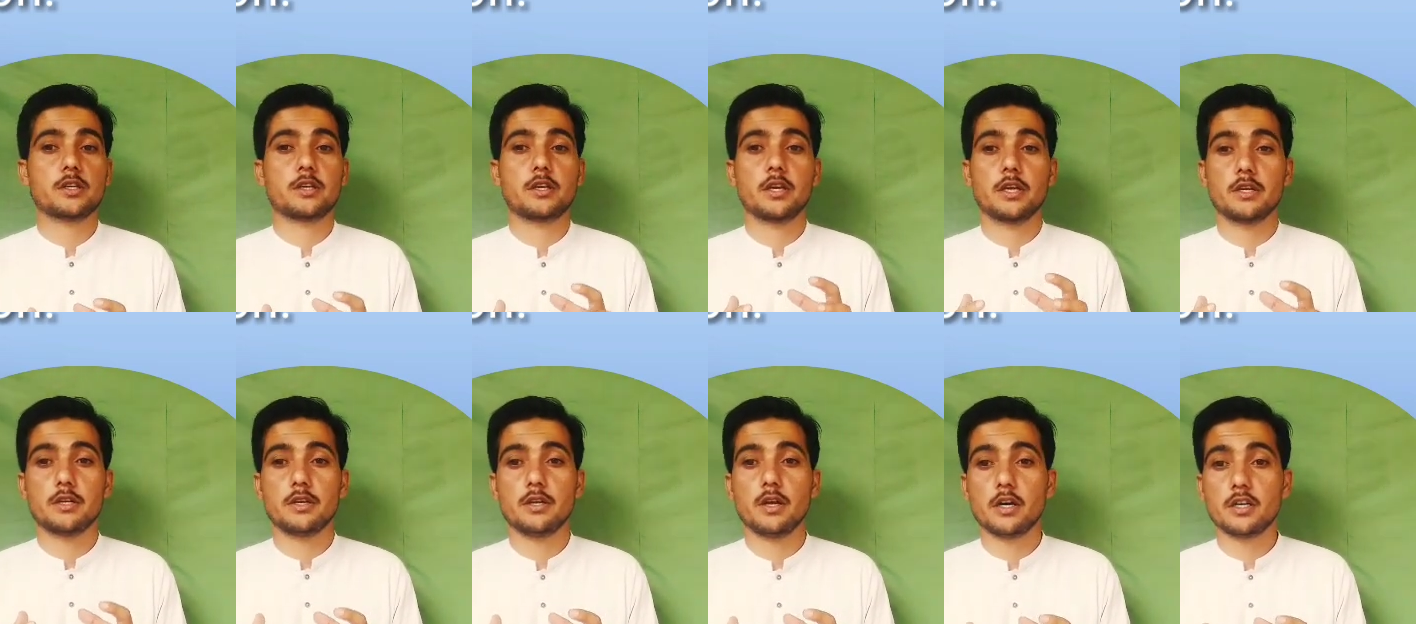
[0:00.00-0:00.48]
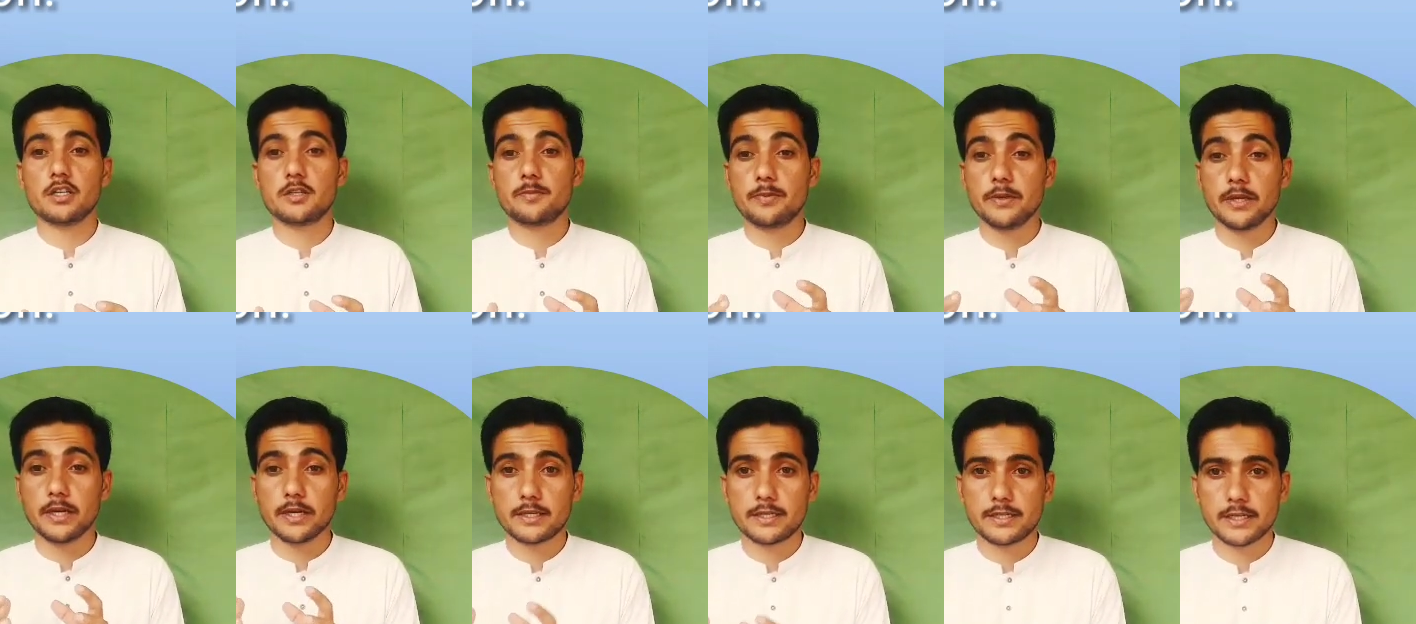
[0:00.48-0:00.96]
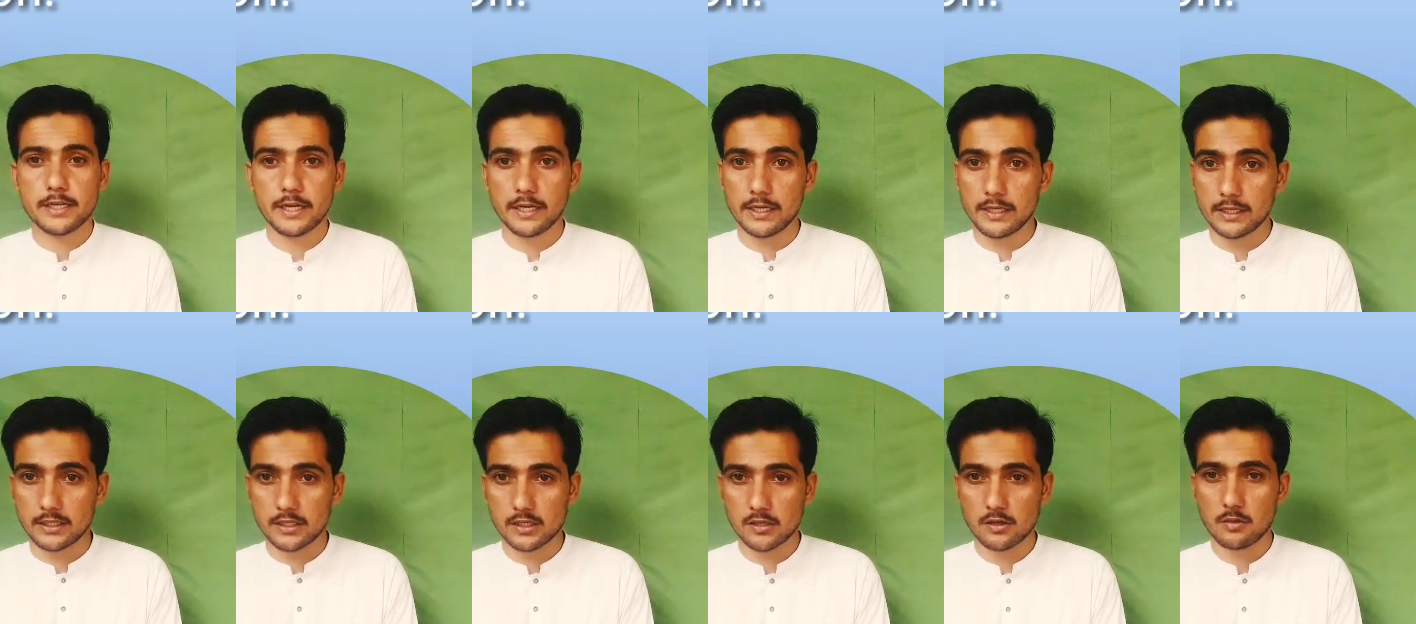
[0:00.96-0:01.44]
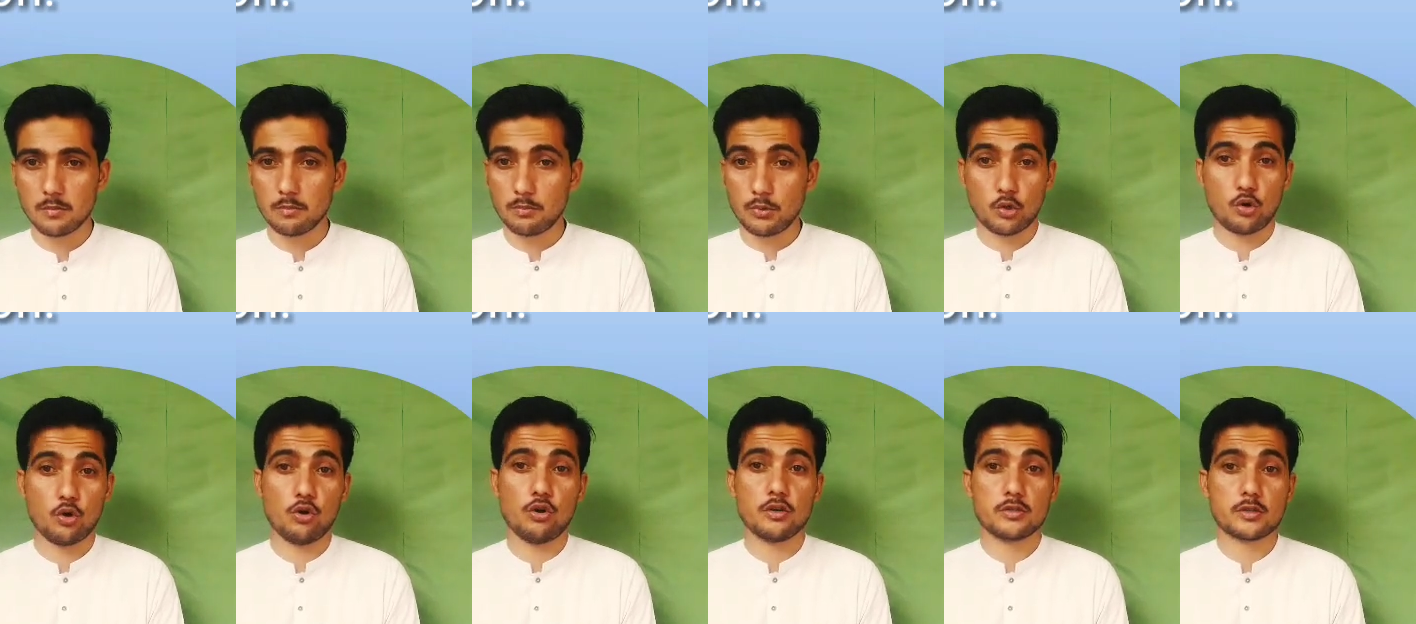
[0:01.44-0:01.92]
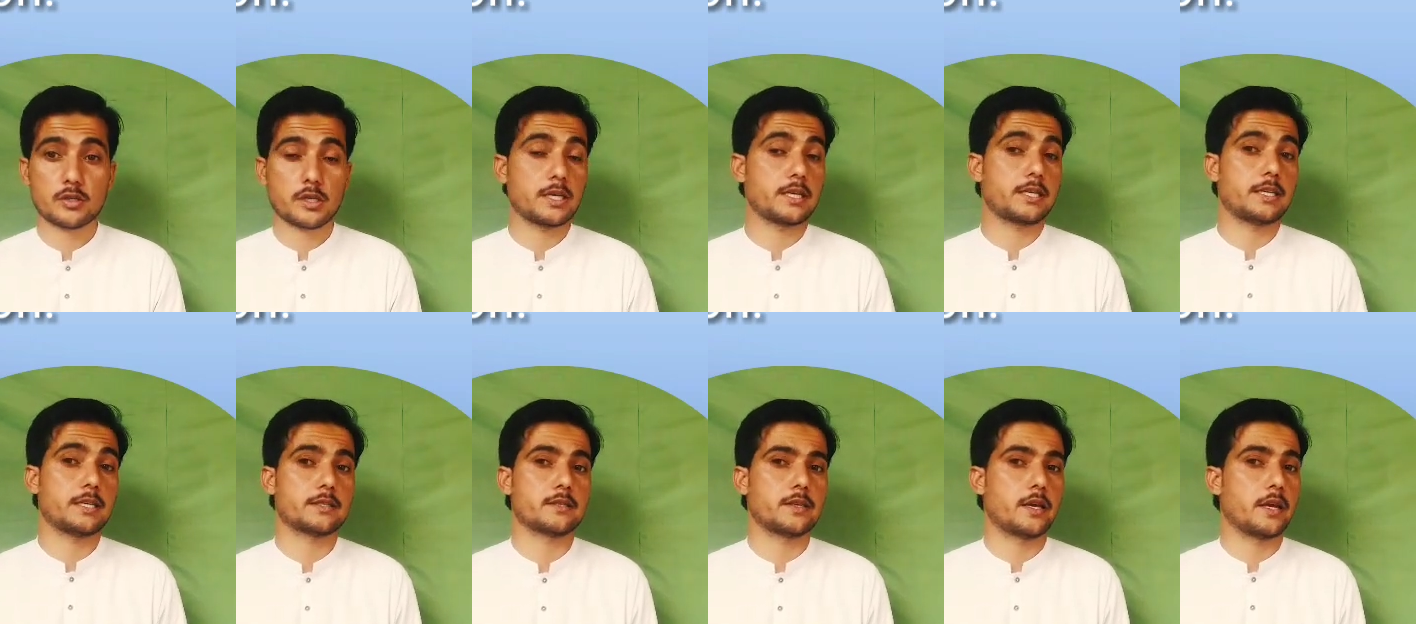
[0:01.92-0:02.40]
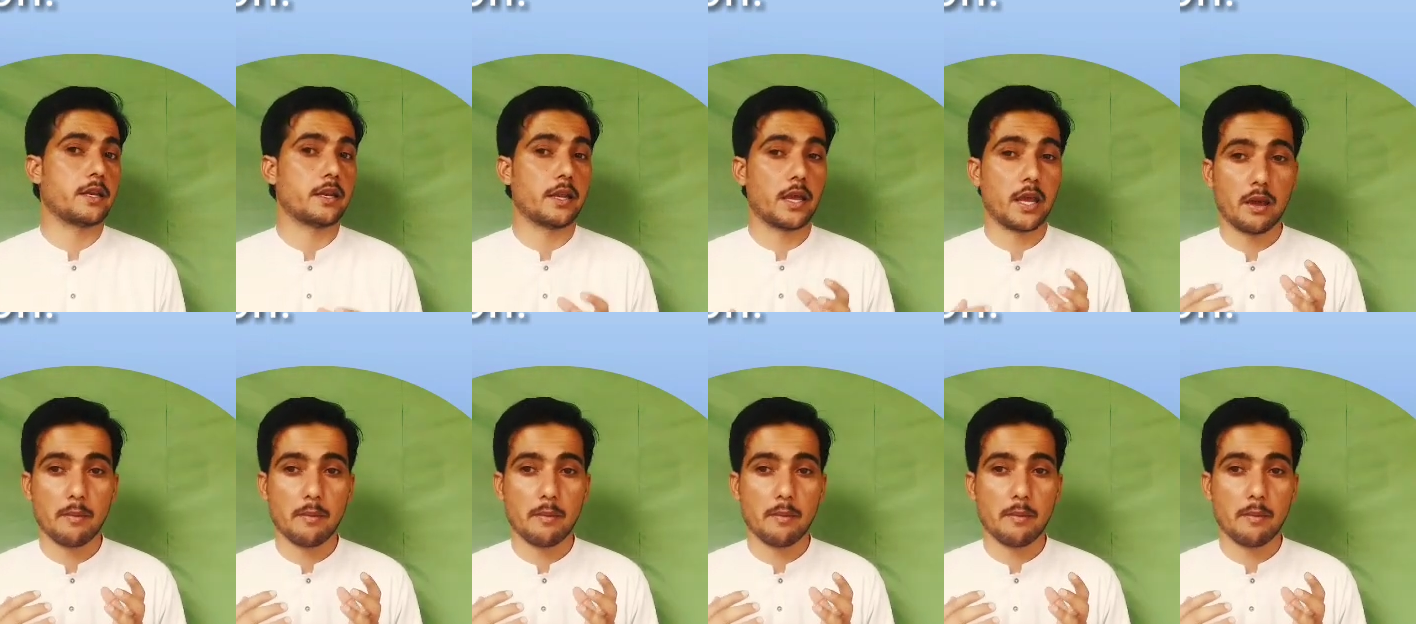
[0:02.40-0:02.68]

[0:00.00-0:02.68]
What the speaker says: cannot be attained, because it is an